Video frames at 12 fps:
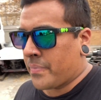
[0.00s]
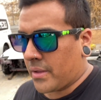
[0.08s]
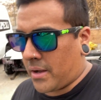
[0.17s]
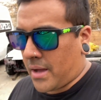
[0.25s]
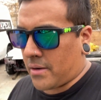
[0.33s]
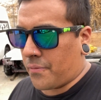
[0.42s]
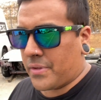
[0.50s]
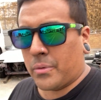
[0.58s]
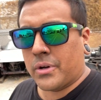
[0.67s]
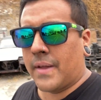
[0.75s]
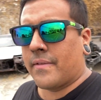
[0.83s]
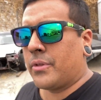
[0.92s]
I don't think we're
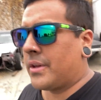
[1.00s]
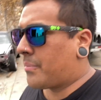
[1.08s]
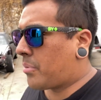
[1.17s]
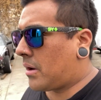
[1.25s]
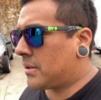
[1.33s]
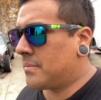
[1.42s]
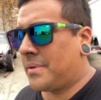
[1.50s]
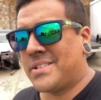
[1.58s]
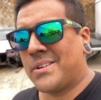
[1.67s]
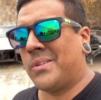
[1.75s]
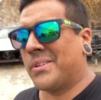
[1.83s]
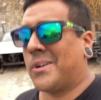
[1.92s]
gonna have really a problem because
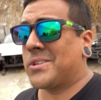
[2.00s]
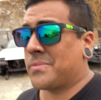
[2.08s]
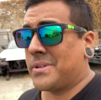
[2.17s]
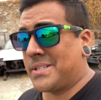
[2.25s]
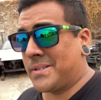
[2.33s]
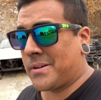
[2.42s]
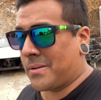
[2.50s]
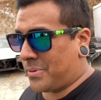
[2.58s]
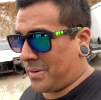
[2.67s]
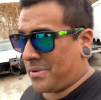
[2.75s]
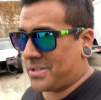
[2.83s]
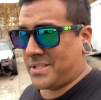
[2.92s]
all the cars that we do are
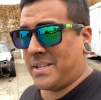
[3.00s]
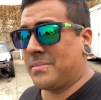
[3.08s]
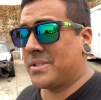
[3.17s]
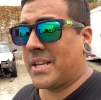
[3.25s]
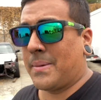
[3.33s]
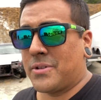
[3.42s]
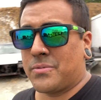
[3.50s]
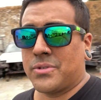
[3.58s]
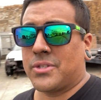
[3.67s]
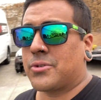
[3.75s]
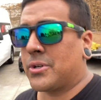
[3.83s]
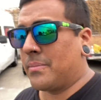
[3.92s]
pretty much the same setup. It's real
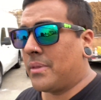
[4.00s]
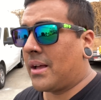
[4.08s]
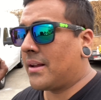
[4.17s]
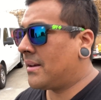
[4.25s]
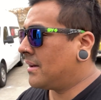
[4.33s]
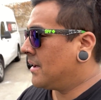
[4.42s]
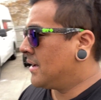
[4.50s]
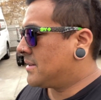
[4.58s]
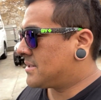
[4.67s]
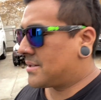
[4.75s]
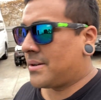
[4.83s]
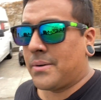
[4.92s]
streamlined.
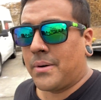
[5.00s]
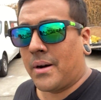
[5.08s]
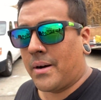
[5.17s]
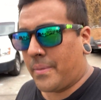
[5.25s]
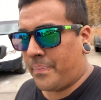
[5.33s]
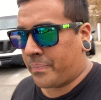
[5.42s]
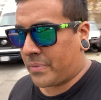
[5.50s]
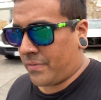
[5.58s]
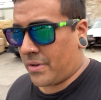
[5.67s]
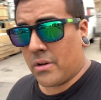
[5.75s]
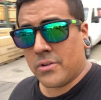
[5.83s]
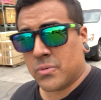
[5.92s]
So if it
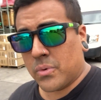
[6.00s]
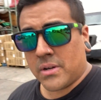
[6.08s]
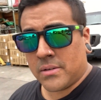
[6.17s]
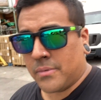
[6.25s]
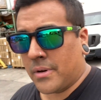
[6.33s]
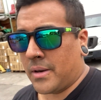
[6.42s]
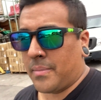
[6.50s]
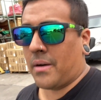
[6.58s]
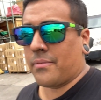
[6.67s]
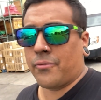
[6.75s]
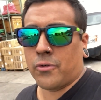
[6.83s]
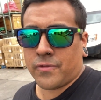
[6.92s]
all goes well, in
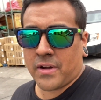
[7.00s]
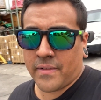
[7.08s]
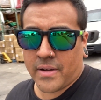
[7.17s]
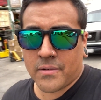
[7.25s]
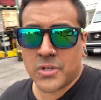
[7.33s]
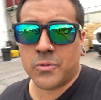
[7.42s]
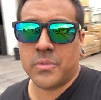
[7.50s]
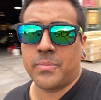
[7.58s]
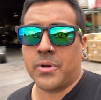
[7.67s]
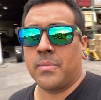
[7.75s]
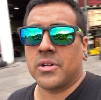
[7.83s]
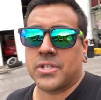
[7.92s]
about 4 or 5 hours, we'll be
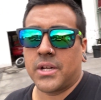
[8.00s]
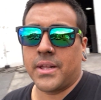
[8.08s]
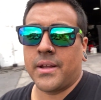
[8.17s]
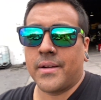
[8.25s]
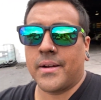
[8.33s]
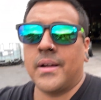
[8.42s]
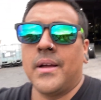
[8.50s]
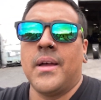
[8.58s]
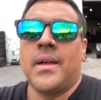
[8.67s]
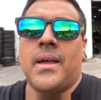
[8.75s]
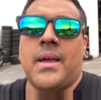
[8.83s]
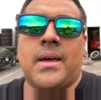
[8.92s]
pretty much done here,
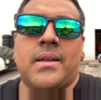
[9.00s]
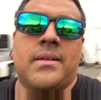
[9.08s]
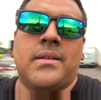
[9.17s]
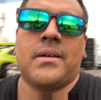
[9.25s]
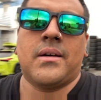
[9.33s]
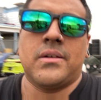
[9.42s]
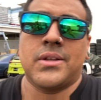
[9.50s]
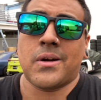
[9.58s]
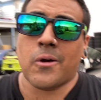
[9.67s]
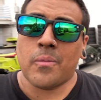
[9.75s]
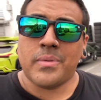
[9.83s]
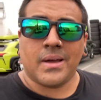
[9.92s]
and the car
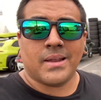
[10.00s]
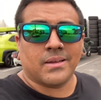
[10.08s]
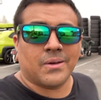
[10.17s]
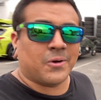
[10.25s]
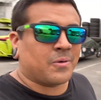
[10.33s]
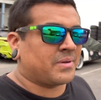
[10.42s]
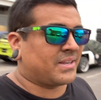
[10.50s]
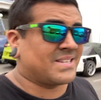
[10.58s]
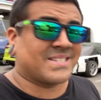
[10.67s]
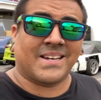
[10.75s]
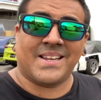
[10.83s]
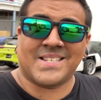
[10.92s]
will be heading home. It is
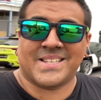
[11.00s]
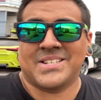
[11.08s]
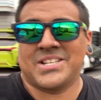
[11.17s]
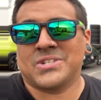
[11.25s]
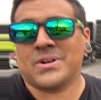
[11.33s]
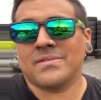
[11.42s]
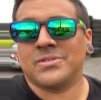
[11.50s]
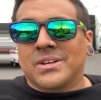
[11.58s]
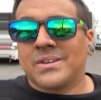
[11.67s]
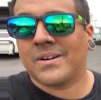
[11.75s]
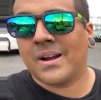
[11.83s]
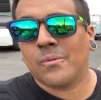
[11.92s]
kind of sketchy driving the
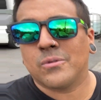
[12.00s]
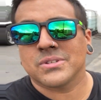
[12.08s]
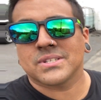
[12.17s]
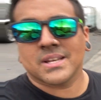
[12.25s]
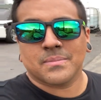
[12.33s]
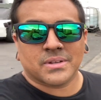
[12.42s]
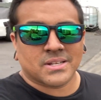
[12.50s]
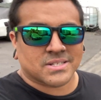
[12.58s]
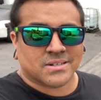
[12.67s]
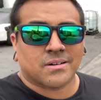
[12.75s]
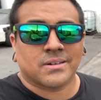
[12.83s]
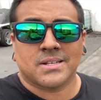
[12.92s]
car, I will say, because the
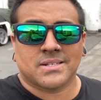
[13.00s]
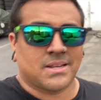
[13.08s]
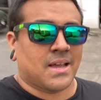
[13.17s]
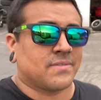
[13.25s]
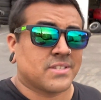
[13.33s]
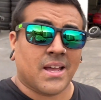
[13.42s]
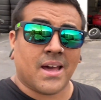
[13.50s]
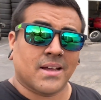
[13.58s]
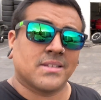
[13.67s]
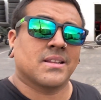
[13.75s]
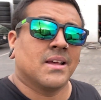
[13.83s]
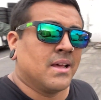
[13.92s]
car doesn't have
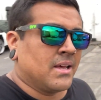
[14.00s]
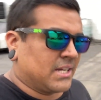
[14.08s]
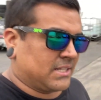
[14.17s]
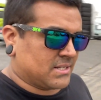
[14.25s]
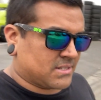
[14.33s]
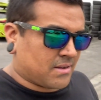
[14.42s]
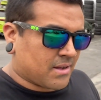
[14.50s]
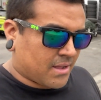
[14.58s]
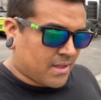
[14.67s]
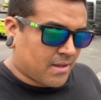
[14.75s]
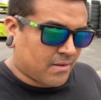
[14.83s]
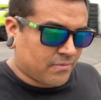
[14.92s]
tags. It does not
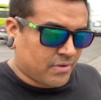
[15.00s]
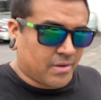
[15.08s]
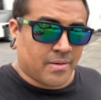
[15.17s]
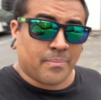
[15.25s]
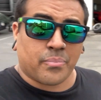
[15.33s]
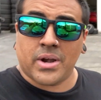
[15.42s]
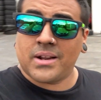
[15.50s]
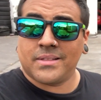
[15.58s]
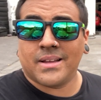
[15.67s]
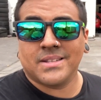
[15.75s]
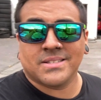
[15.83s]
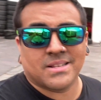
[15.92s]
have brake
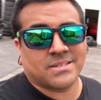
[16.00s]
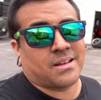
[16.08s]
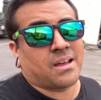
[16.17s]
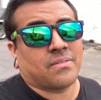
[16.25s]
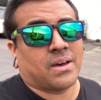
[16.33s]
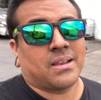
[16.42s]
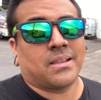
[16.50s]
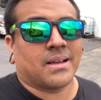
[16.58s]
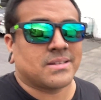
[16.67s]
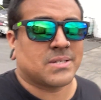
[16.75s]
lights. It does not have headlights.